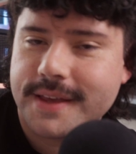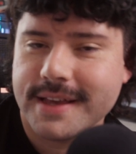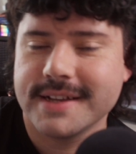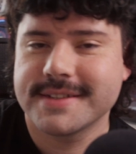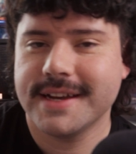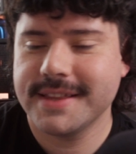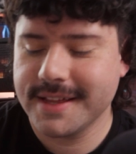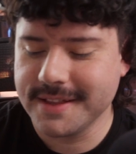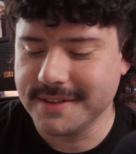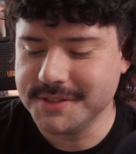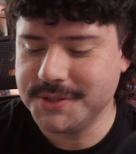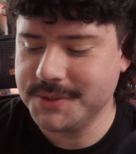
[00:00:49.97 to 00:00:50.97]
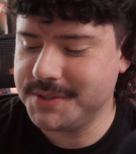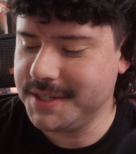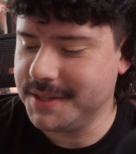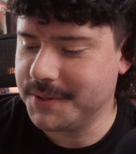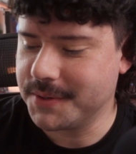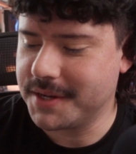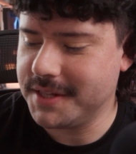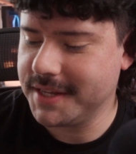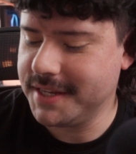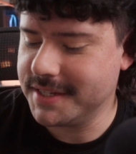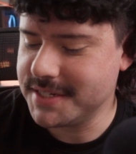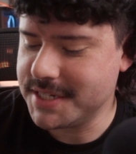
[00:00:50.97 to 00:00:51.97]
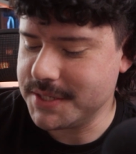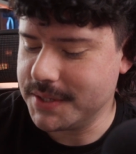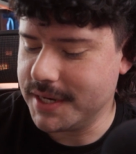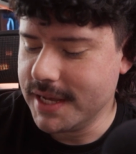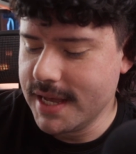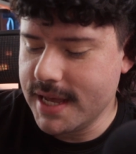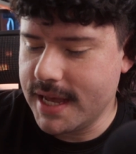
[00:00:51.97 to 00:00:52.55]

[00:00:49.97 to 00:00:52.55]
yeah, it's got that juicy little clickiness to it.